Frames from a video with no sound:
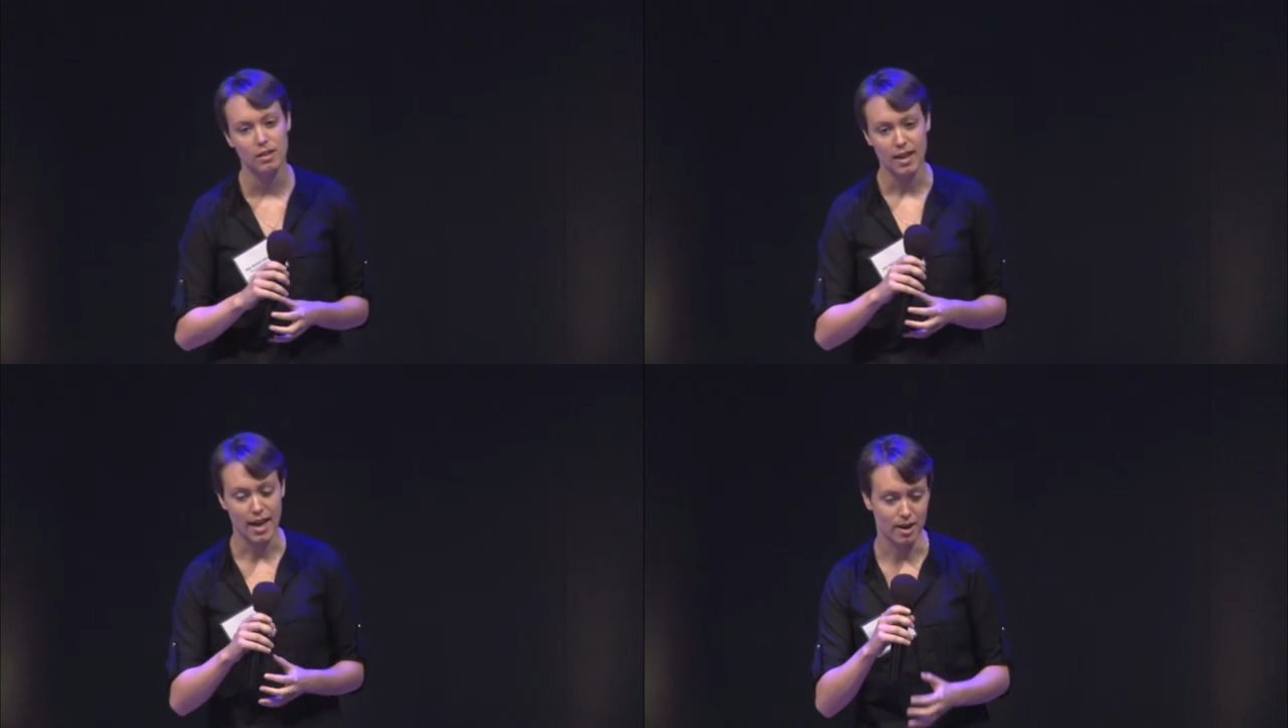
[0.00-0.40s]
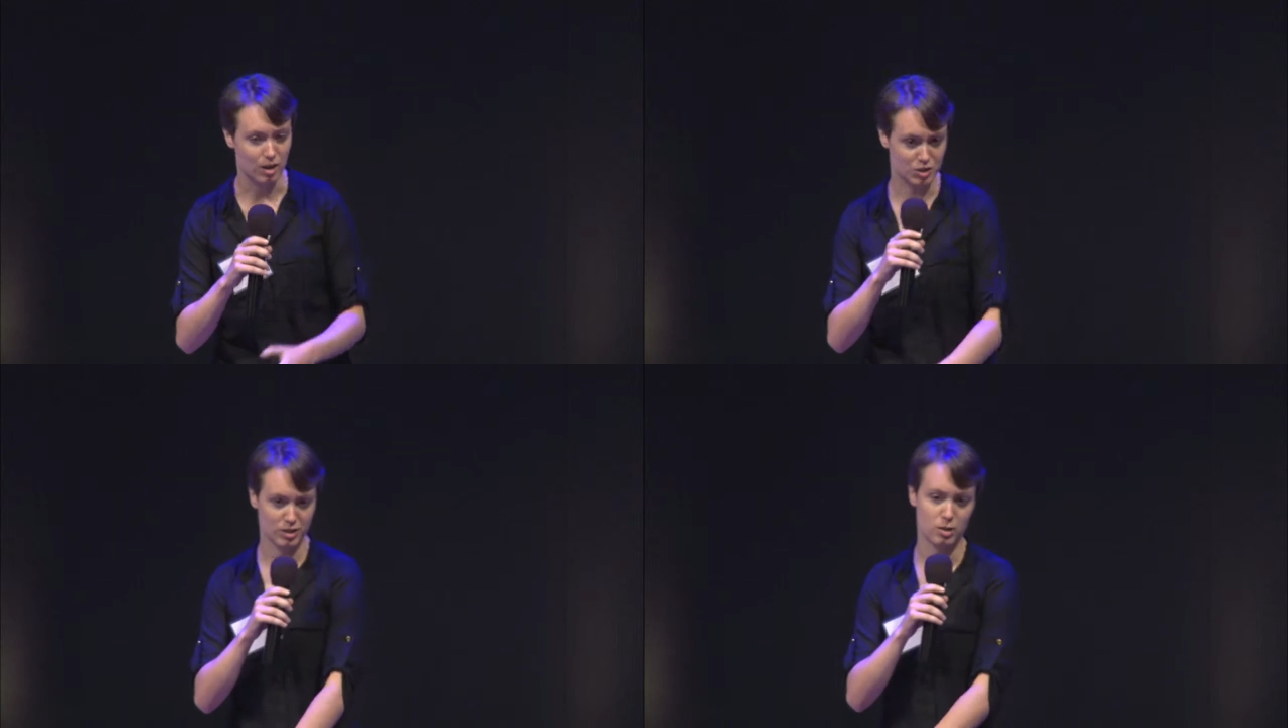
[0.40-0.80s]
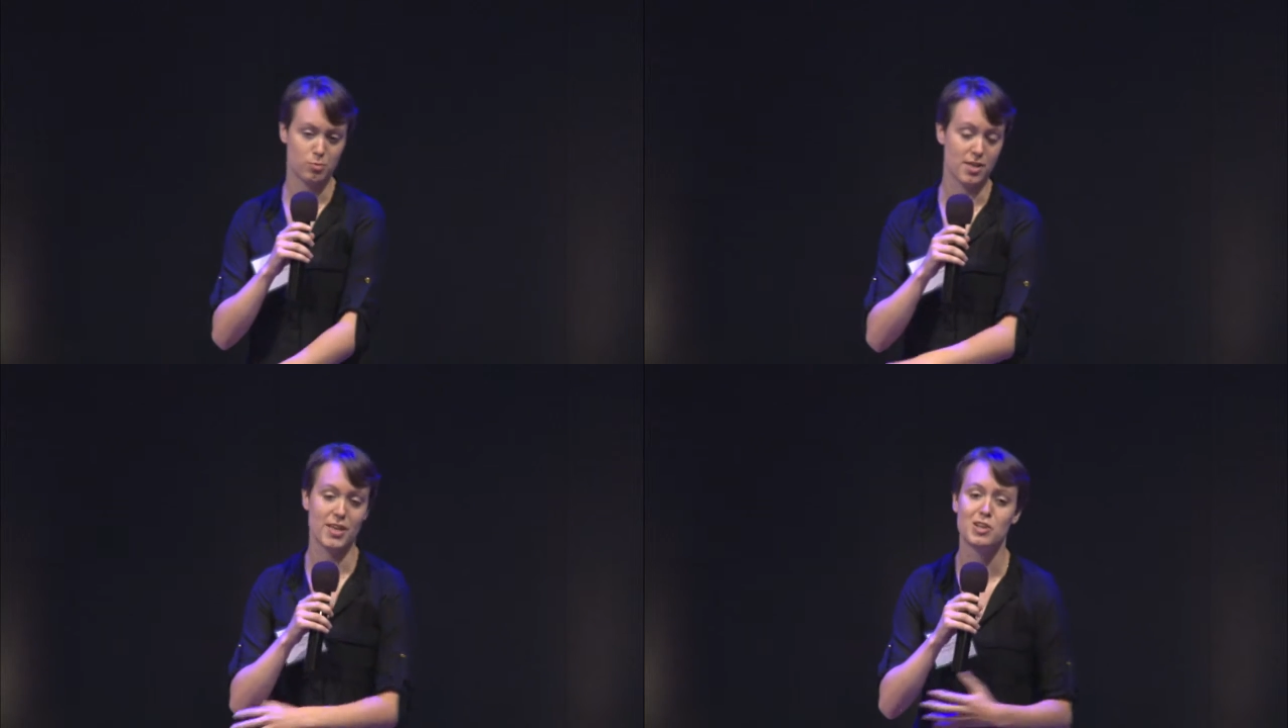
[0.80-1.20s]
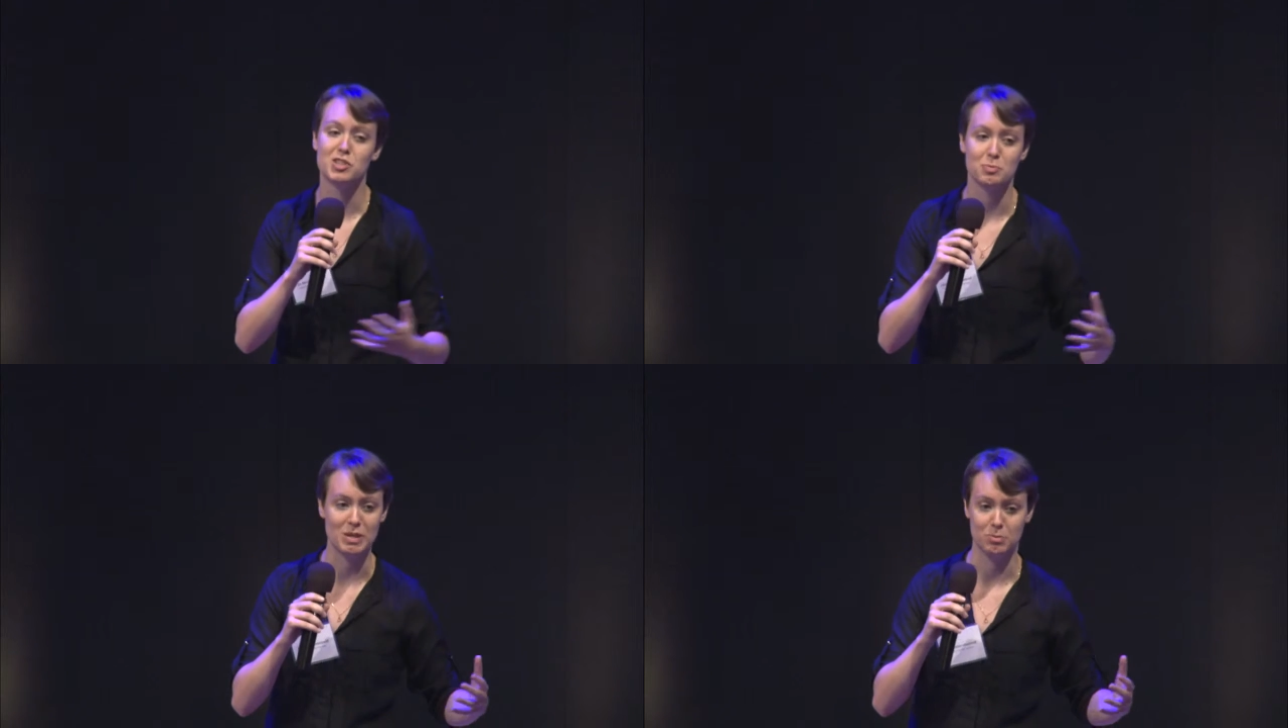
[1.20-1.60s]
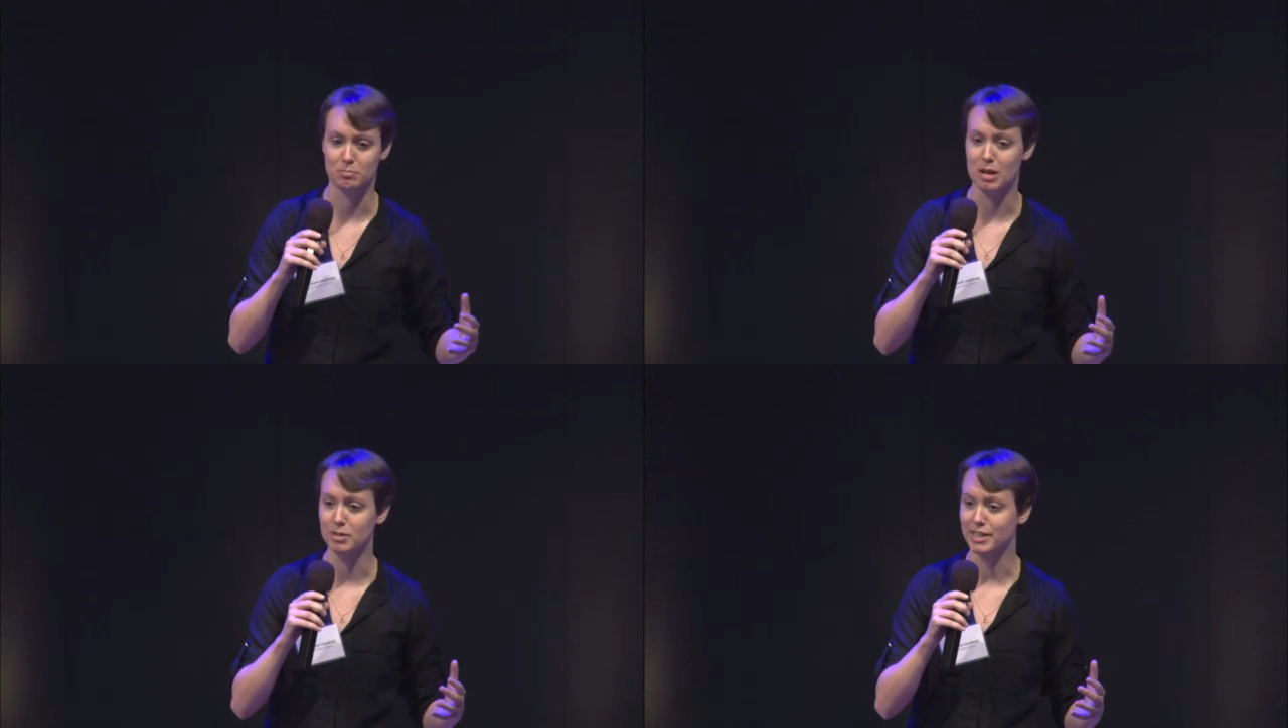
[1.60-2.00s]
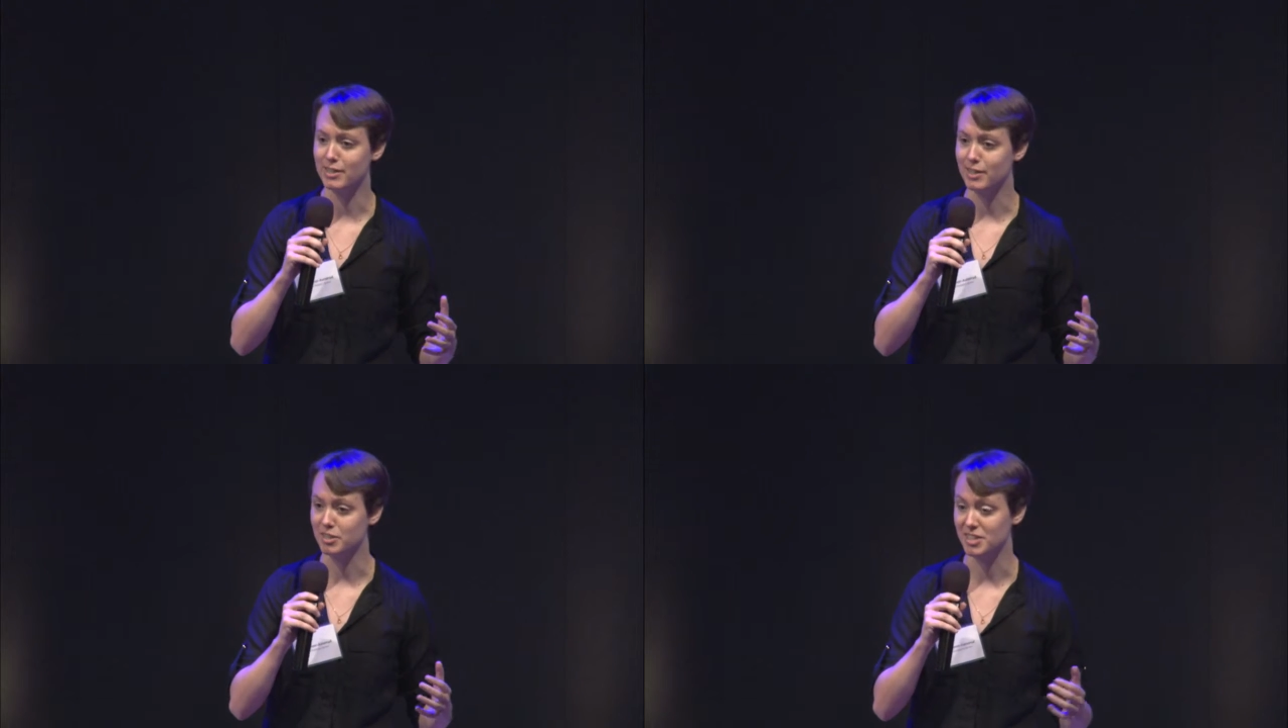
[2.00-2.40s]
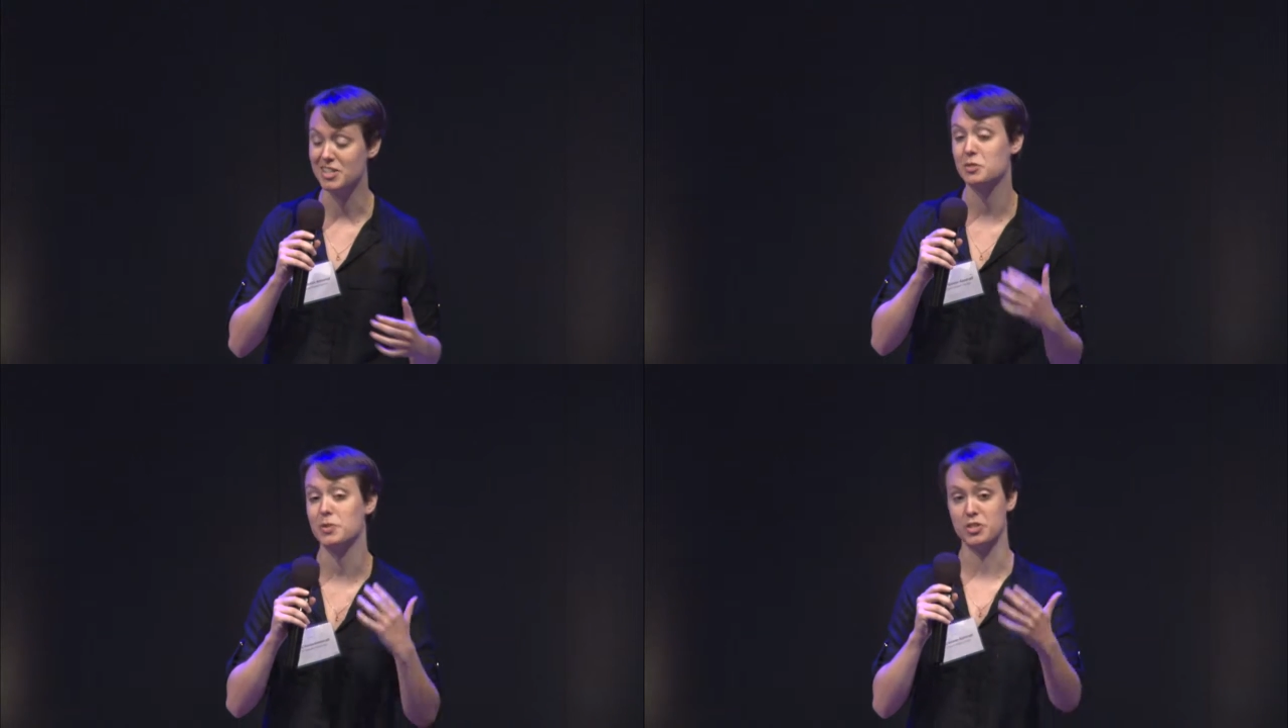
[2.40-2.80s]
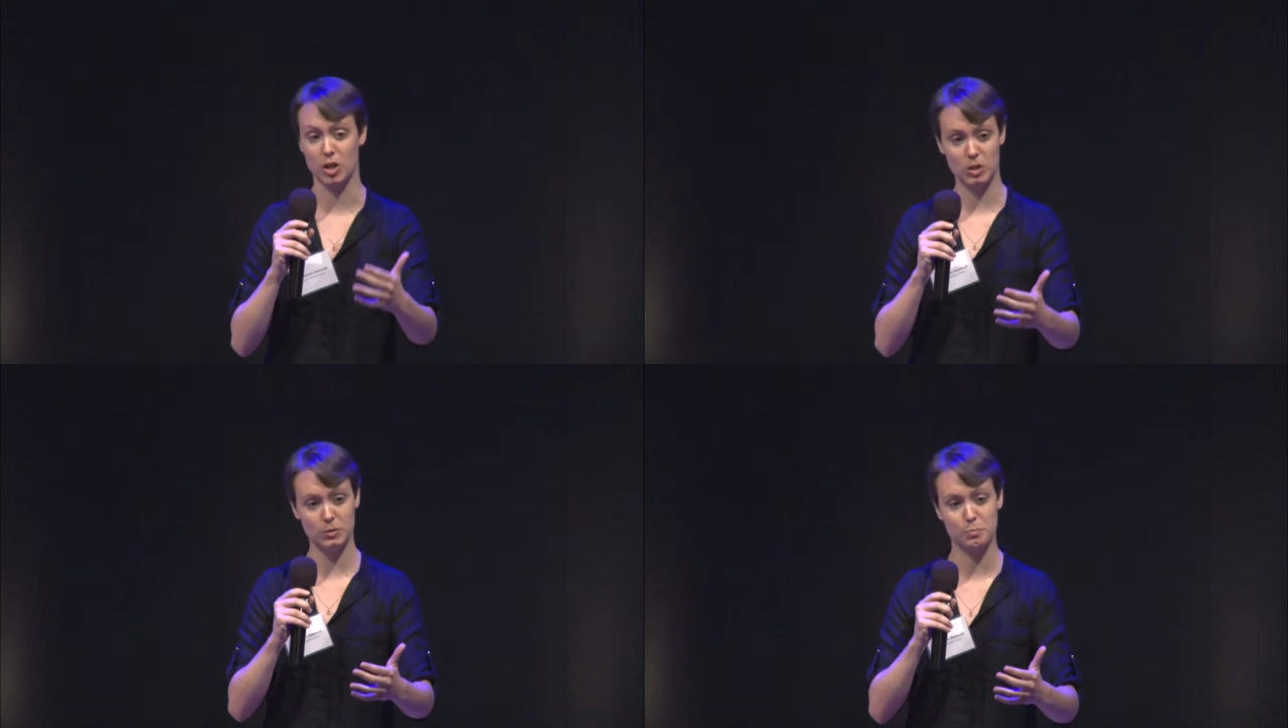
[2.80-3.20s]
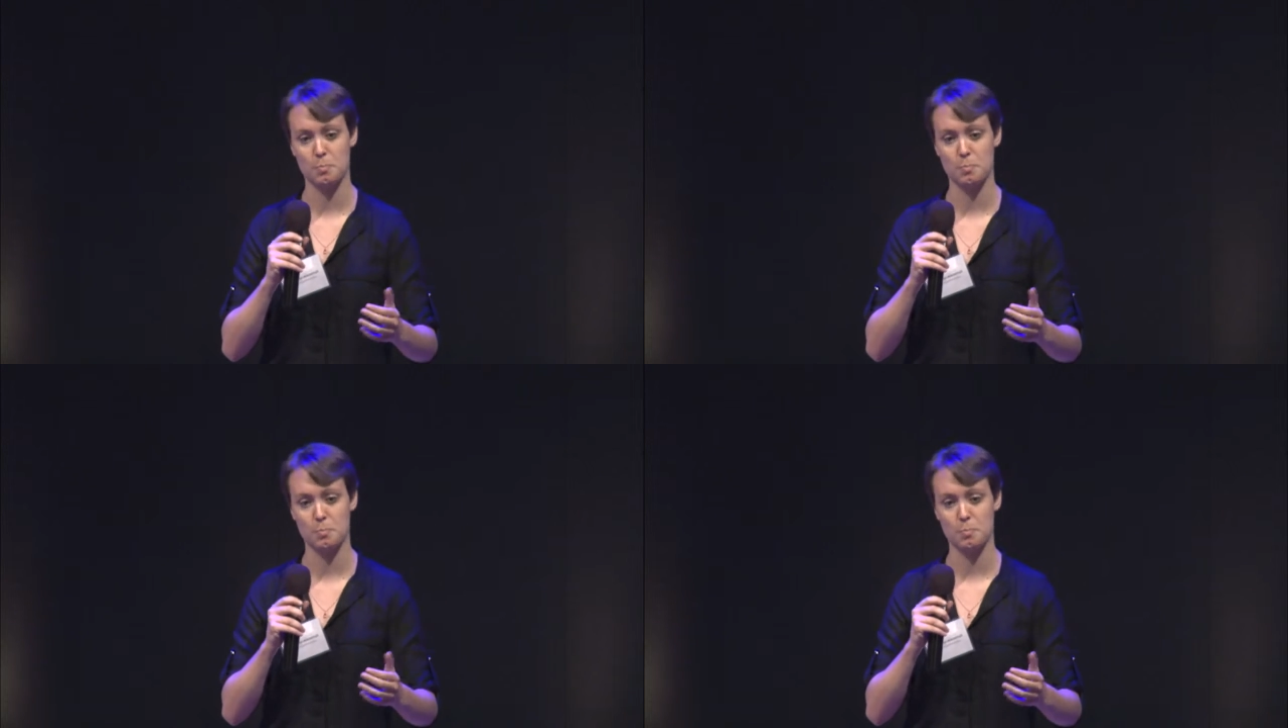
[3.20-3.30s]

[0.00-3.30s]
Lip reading: And it also brought thousands of people to public hearings. And as a result,